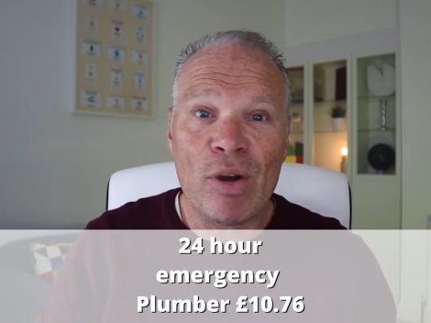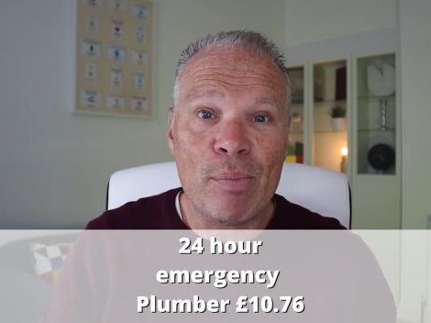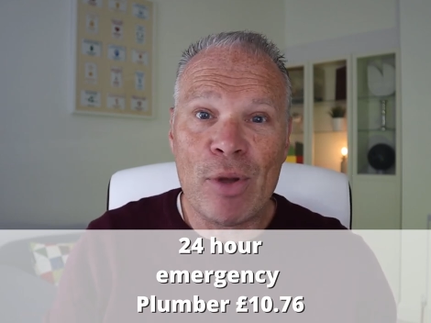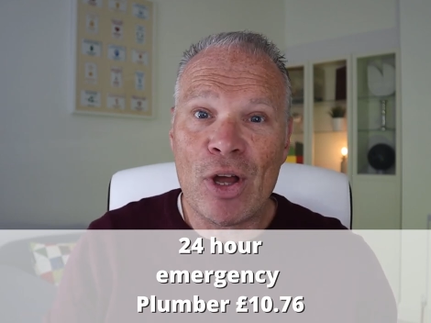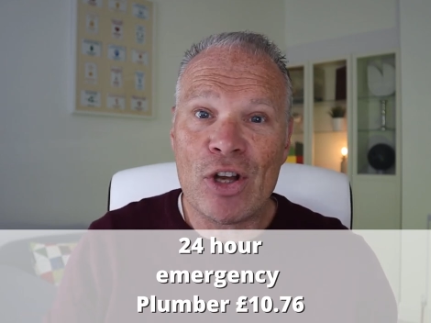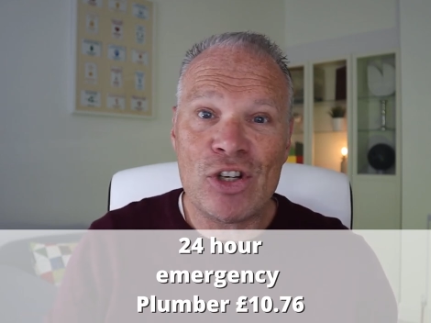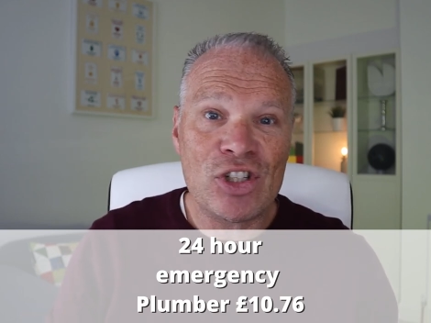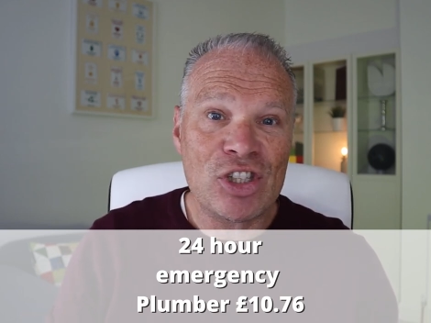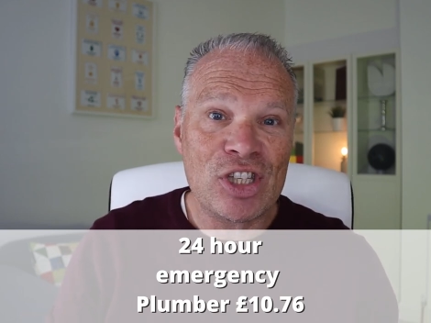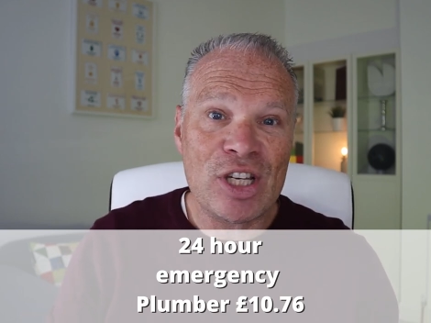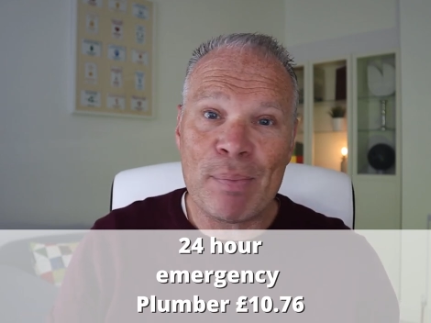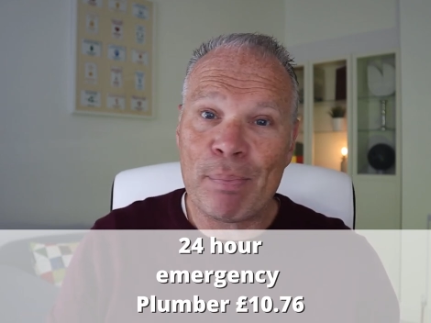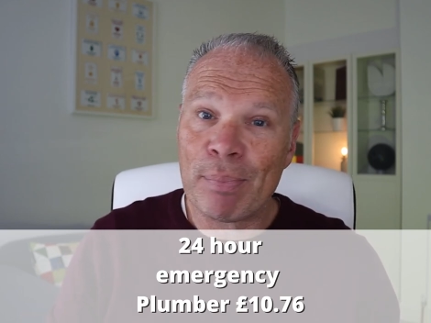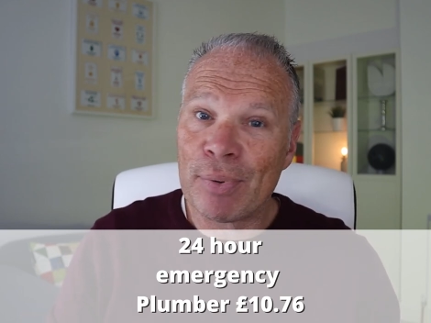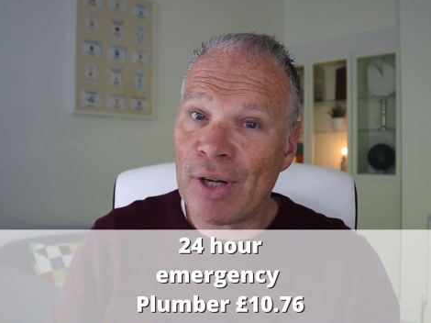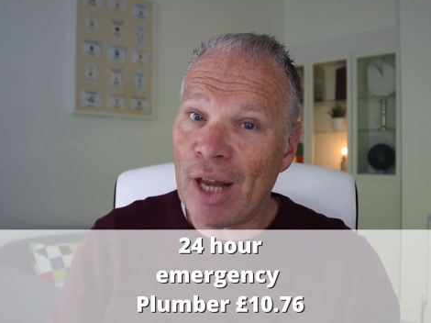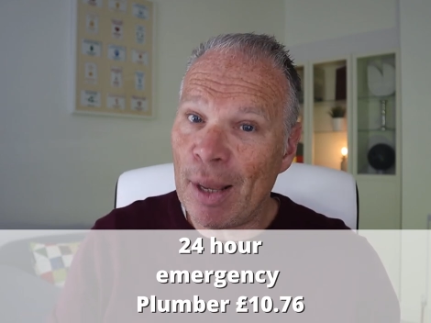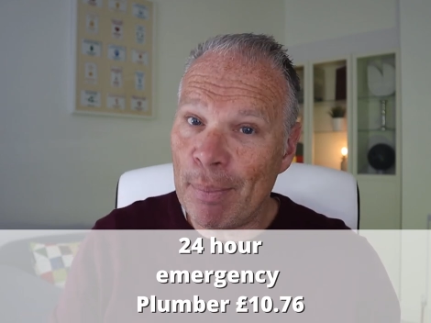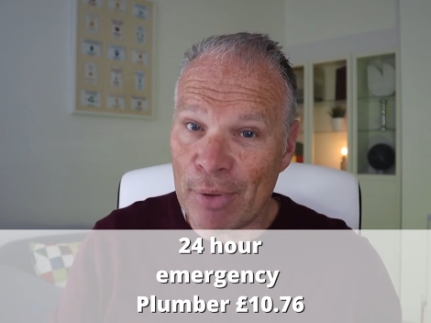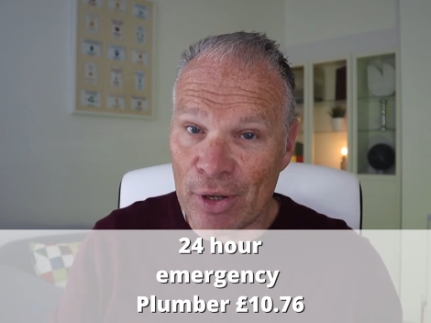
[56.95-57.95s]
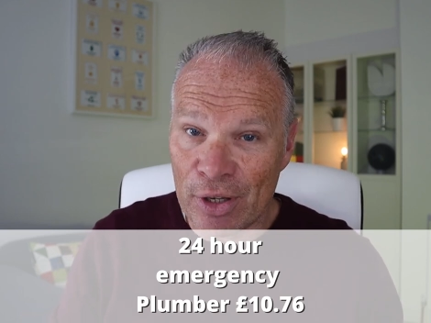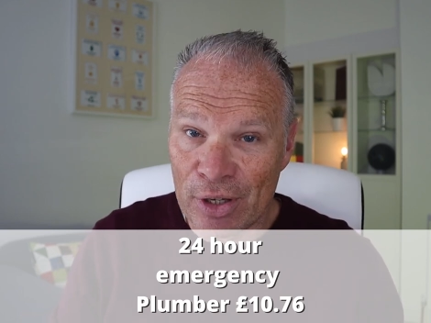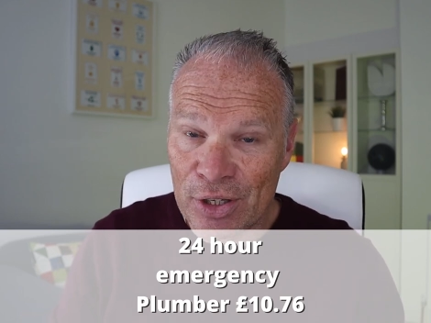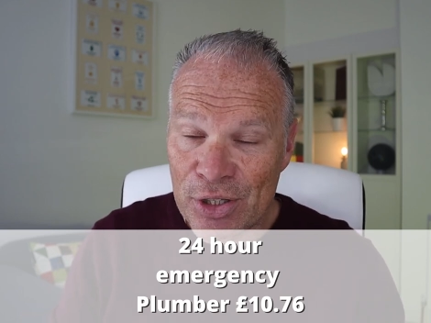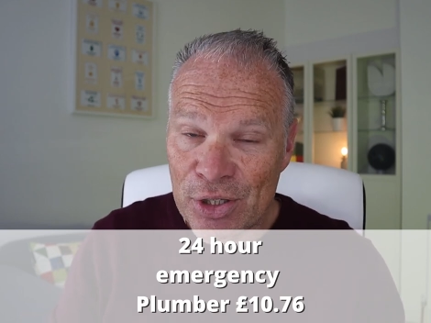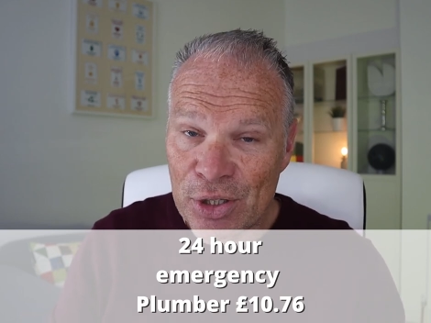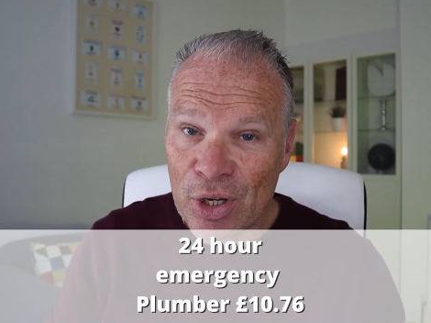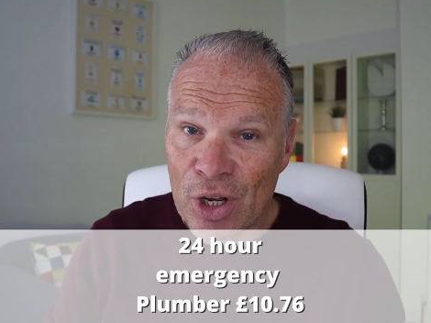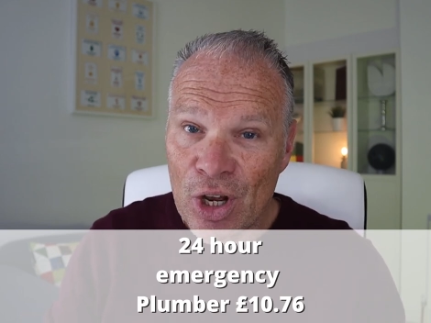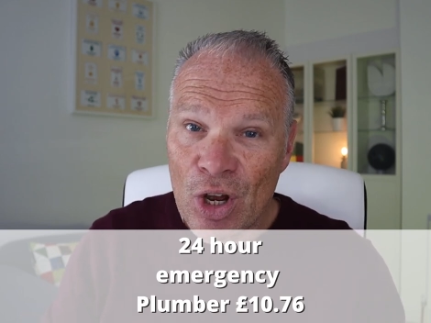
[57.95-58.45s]
emergency
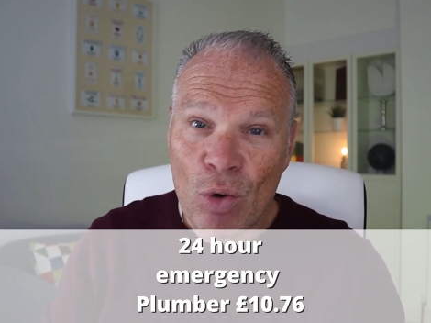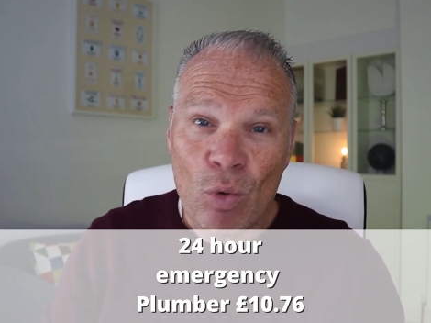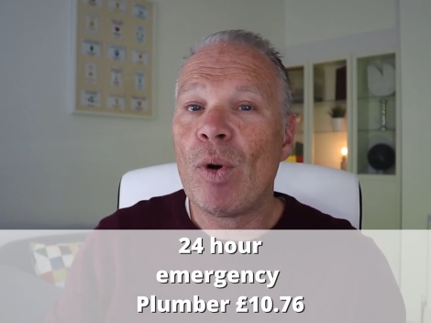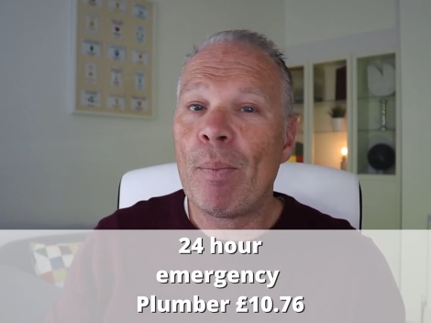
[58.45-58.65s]
plumbers